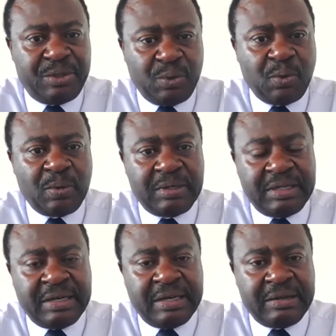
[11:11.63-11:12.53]
you
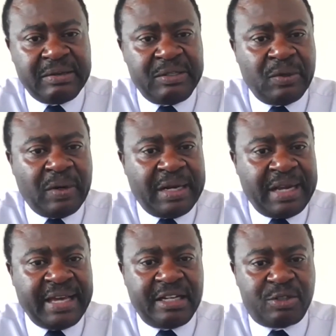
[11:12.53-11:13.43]
are
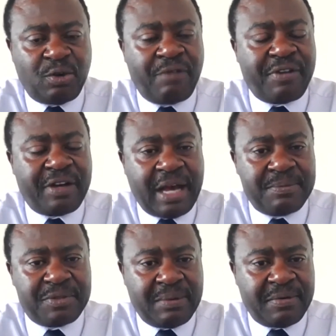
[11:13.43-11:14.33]
likely to
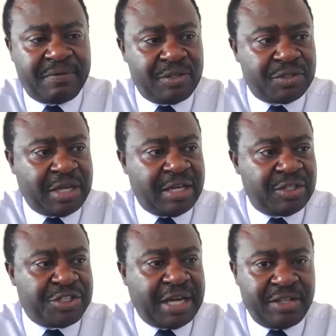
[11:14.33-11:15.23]
overcome some of these
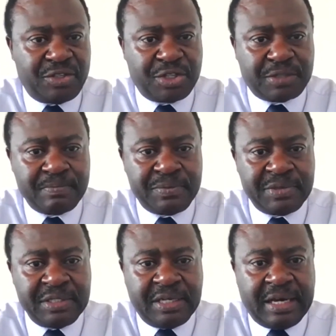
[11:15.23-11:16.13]
challenges.
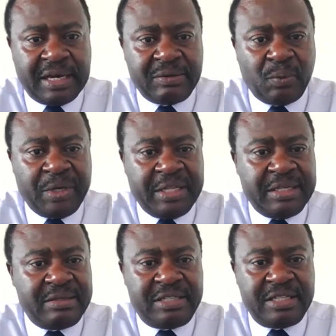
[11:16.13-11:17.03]

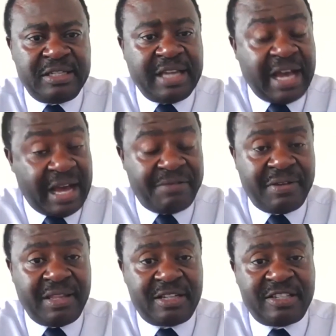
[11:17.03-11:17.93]
We didn't
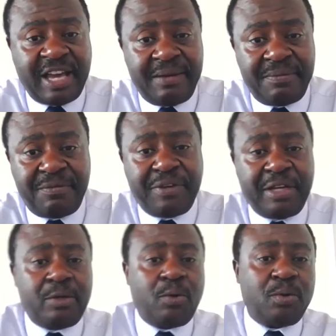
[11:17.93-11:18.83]
have at that time
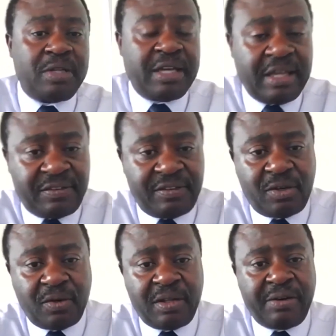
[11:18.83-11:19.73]
very good
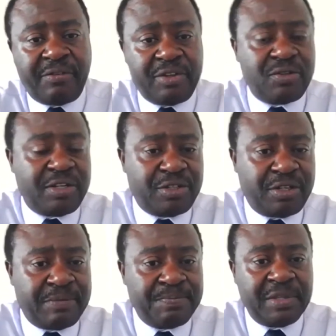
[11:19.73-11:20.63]
ethical and
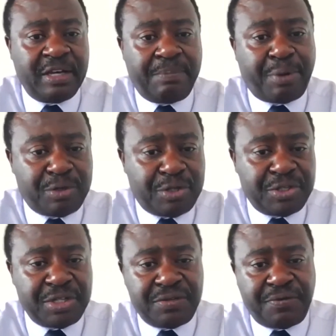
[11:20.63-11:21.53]
regulatory
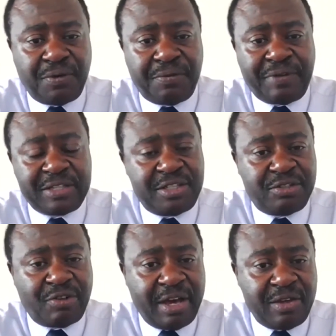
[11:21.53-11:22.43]
processes for
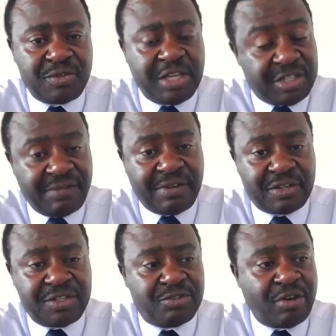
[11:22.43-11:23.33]
vaccine trials, HIV
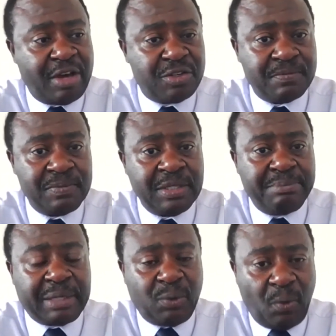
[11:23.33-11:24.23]
vaccine trials,
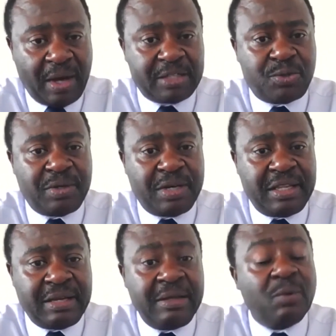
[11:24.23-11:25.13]
but we worked
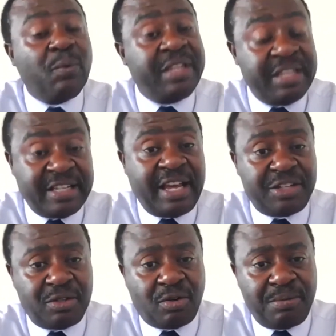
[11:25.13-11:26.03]
together with
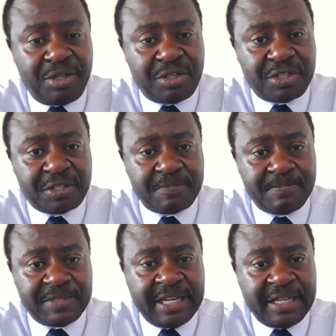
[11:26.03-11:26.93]
international communities.
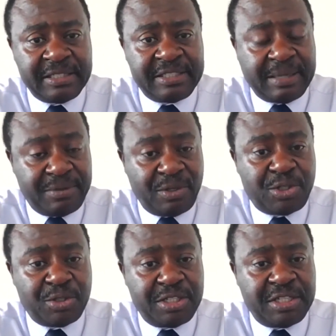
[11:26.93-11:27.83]
Yeah,
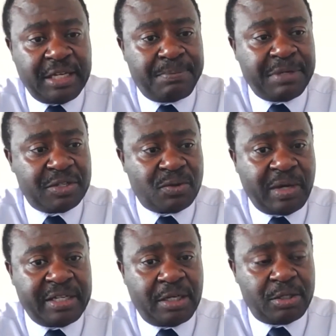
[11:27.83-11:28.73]
WHO did help us
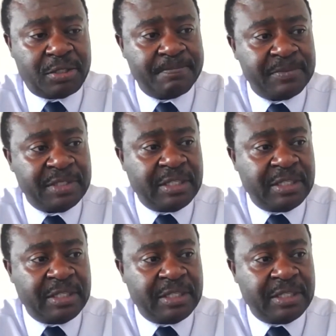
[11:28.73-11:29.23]
quite a lot,